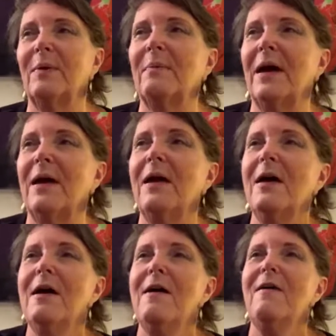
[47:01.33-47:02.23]
but my
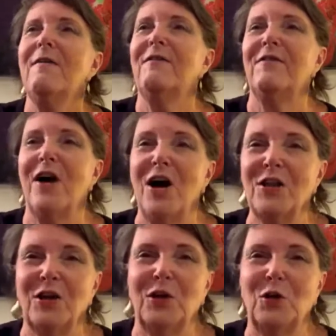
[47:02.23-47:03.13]

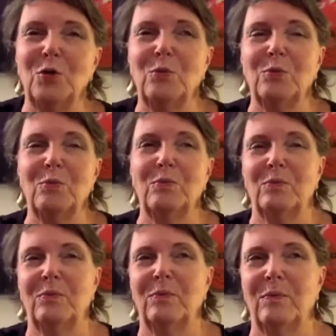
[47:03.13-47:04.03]
father, who
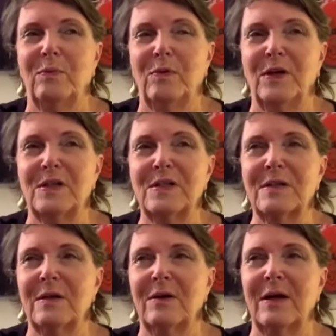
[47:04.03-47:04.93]

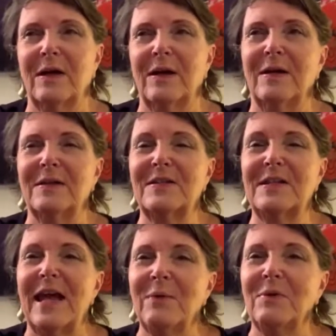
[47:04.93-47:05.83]
was uh,
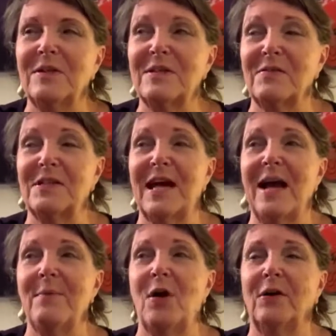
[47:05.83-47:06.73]
staying with us at the
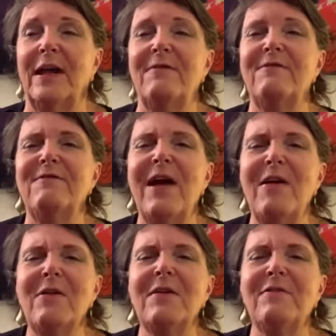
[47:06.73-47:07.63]
time on a
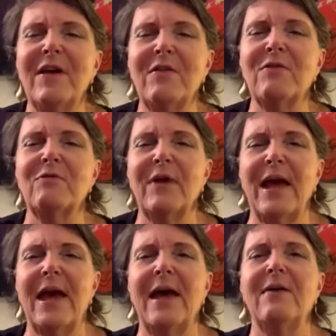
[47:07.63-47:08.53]
very very
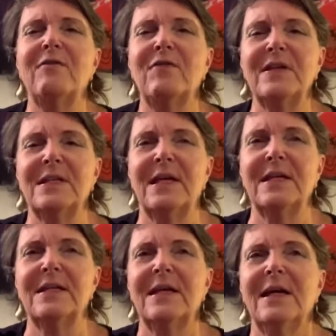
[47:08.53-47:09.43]
rare visit,
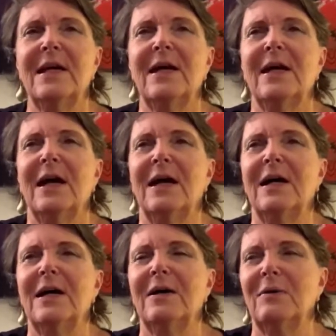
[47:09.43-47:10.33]

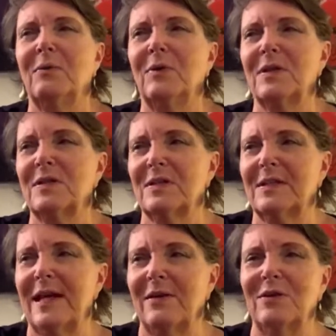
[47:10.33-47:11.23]
uh, was
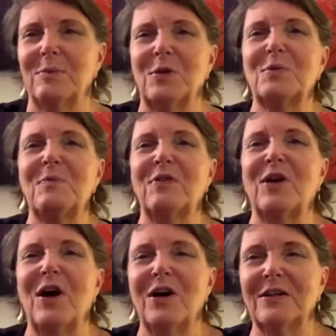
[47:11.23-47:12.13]
down at the bottom of the
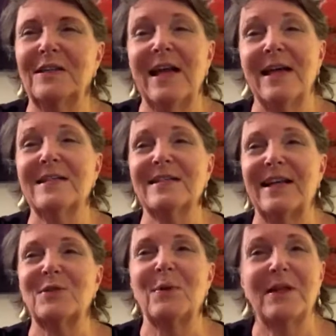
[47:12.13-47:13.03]
garden. Yes,
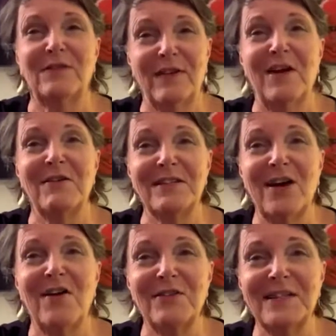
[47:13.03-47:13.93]
that's where the fairies
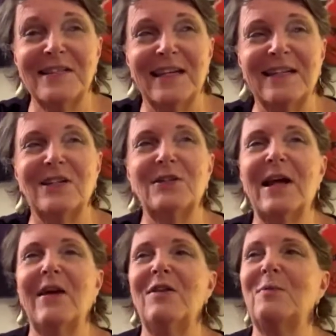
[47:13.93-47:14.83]
are, isn't it?
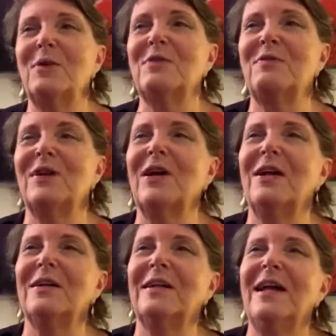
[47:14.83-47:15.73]
Down at the bottom of the
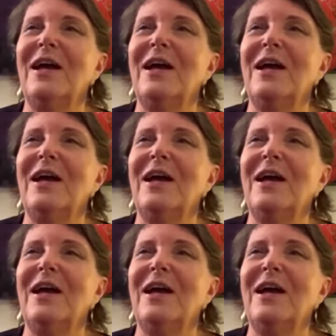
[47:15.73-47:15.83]
garden